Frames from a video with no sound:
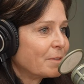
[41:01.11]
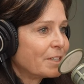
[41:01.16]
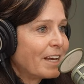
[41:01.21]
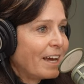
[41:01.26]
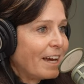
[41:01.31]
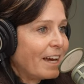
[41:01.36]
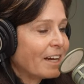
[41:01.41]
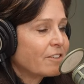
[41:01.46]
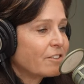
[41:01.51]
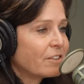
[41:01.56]

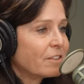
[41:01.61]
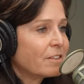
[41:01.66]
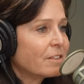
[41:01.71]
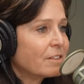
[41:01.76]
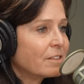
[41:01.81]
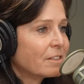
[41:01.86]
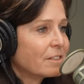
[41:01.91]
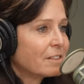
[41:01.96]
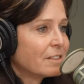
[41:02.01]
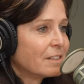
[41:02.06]
into action
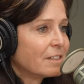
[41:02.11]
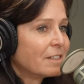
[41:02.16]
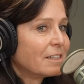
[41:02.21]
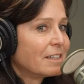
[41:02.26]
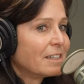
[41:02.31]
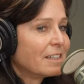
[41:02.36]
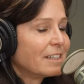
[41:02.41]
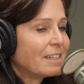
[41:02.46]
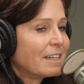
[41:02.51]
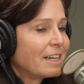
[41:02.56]

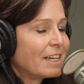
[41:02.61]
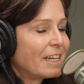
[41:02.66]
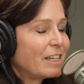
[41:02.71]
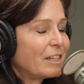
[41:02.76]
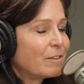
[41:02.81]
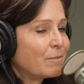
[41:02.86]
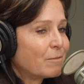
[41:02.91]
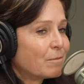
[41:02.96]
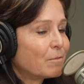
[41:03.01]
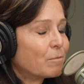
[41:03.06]
in
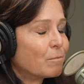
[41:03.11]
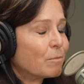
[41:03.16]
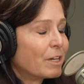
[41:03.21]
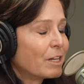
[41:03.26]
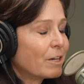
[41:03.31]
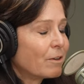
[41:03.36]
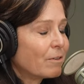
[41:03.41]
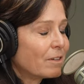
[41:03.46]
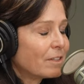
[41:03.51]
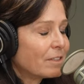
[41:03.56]
a
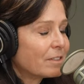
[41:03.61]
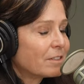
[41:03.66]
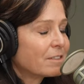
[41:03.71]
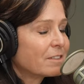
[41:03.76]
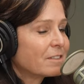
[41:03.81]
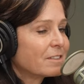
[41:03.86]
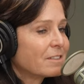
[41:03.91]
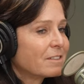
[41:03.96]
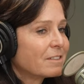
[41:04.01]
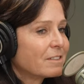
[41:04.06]

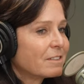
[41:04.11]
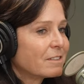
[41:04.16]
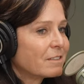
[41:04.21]
rigorous